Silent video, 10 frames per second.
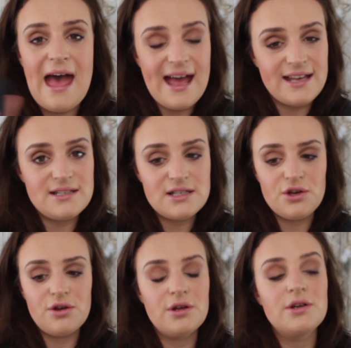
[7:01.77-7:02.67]
and
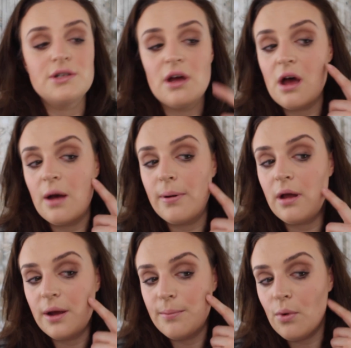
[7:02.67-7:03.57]
you could
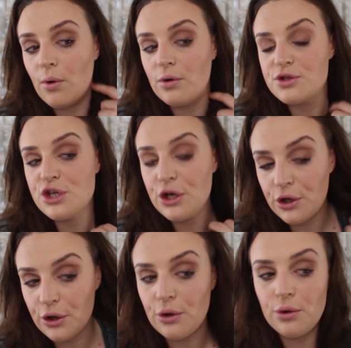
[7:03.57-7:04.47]
apply more
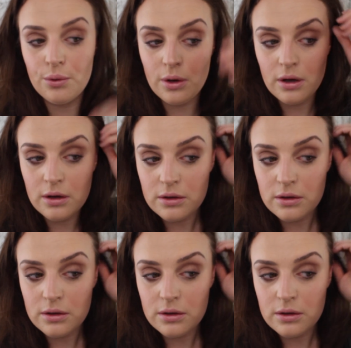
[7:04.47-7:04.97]
too